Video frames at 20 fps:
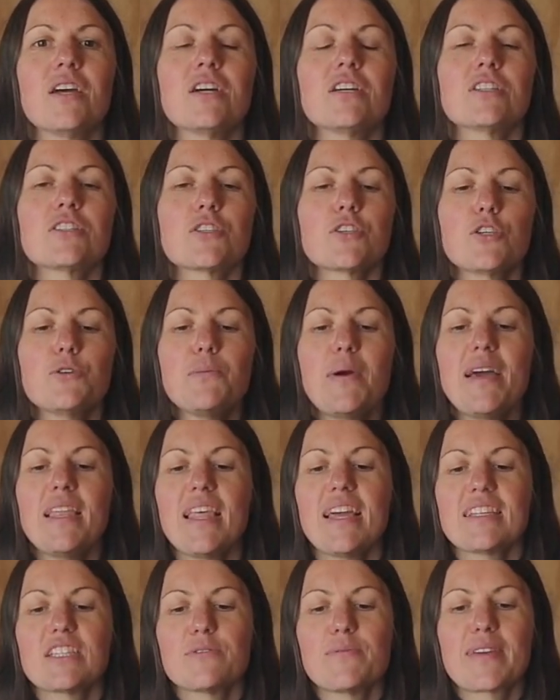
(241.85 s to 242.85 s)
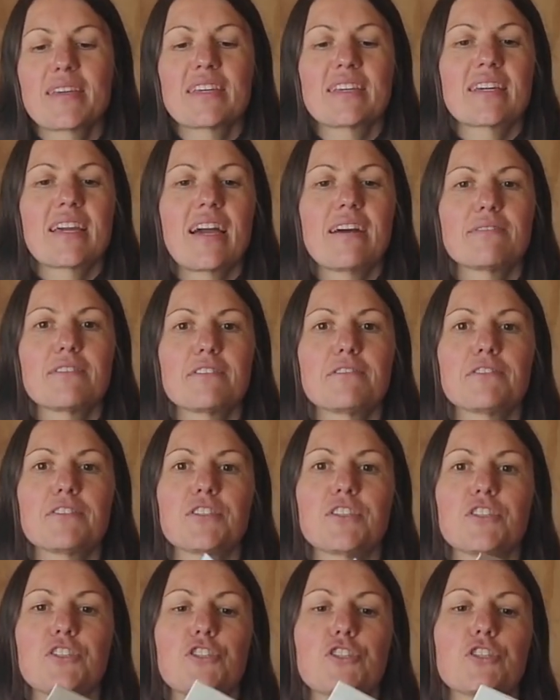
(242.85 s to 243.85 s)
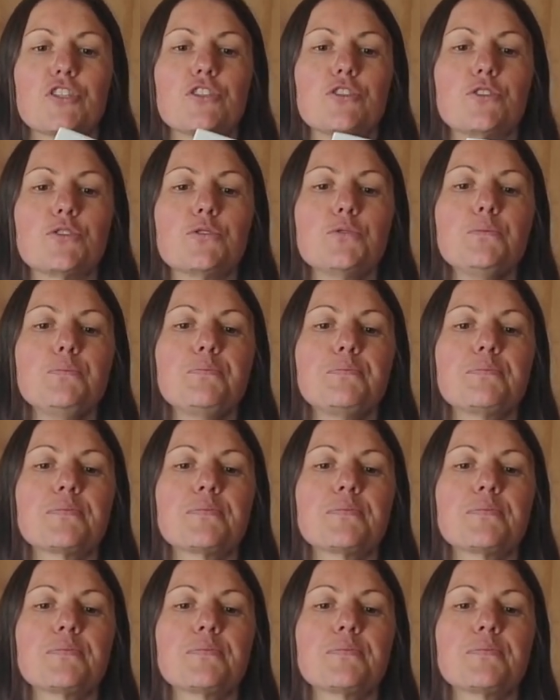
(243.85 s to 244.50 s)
So you might like to make a cover for your journal.